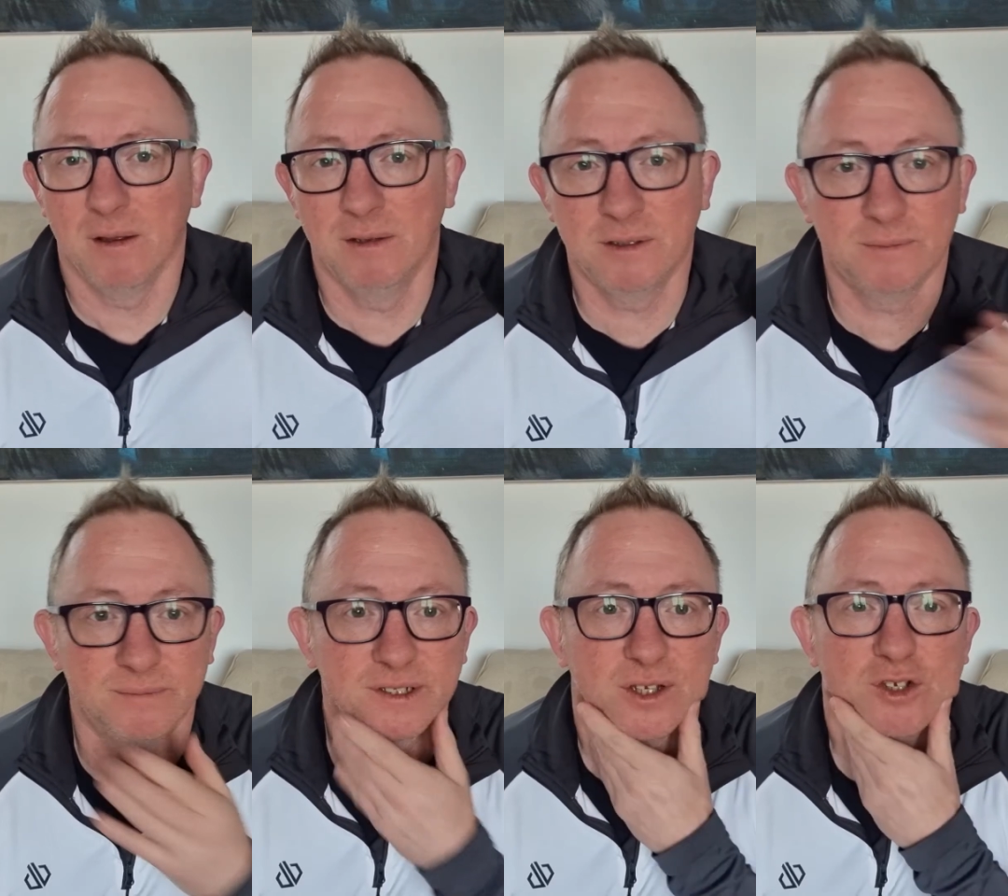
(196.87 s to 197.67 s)

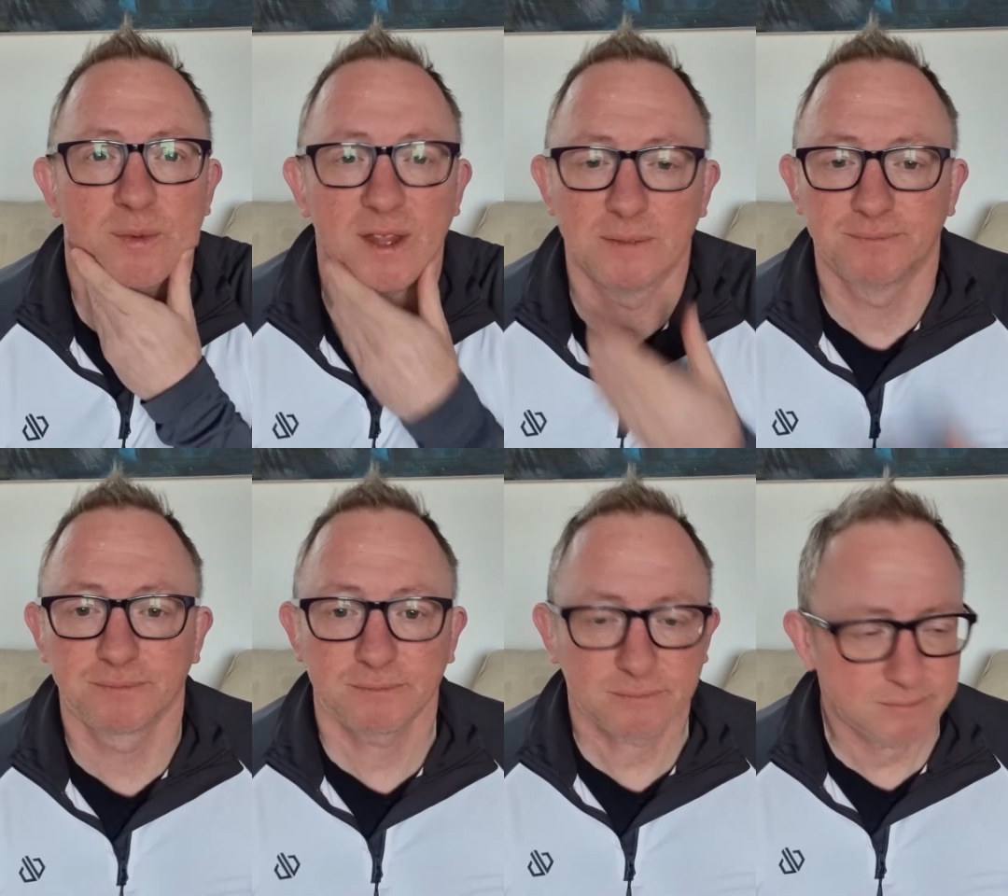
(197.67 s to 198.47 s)
excuse me there,
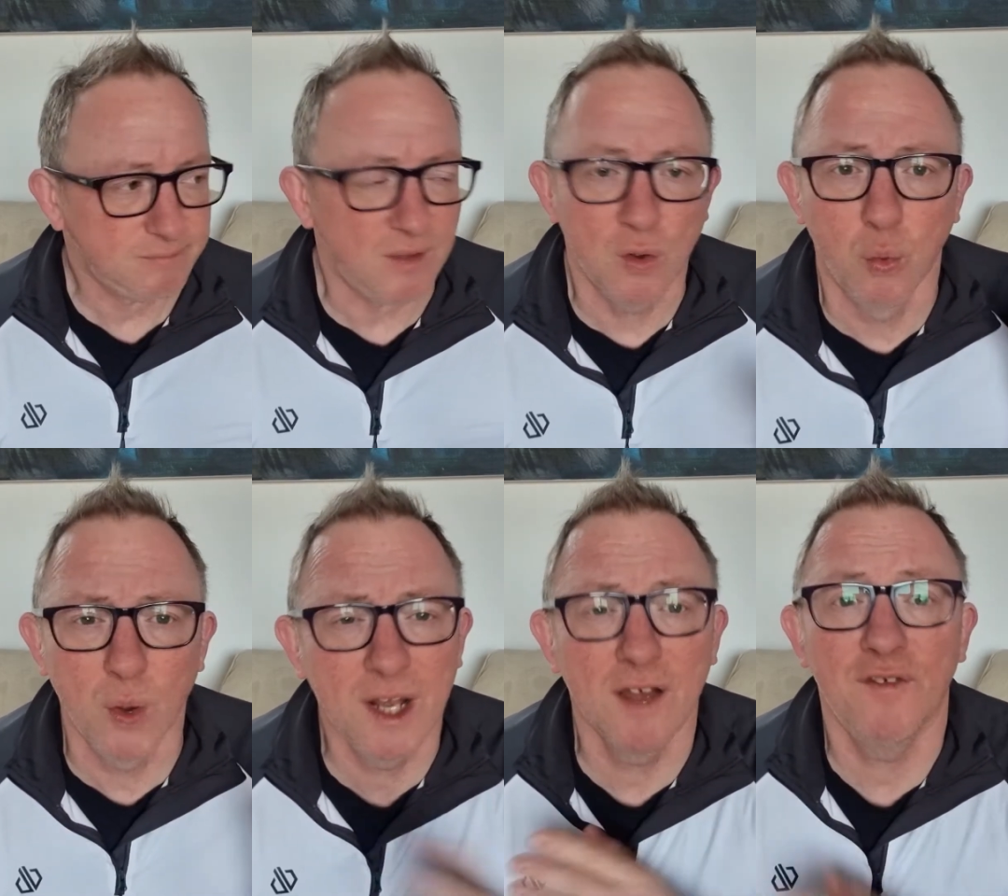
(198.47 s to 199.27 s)

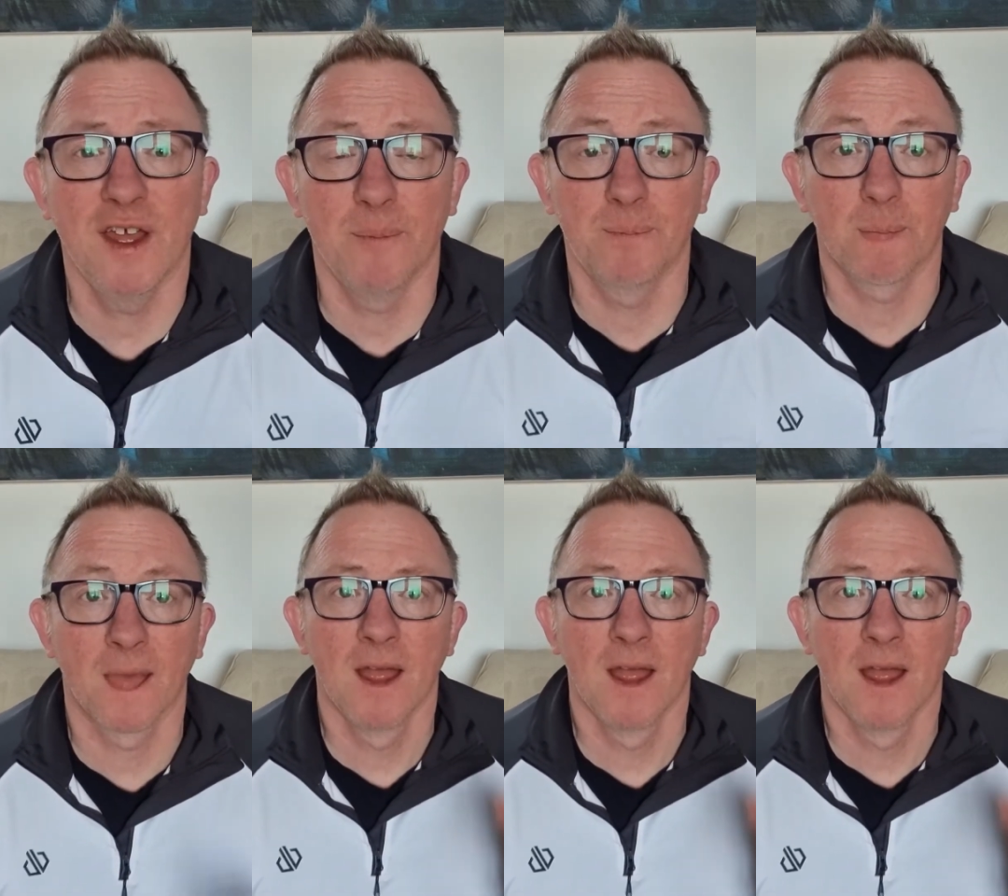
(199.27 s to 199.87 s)
win of him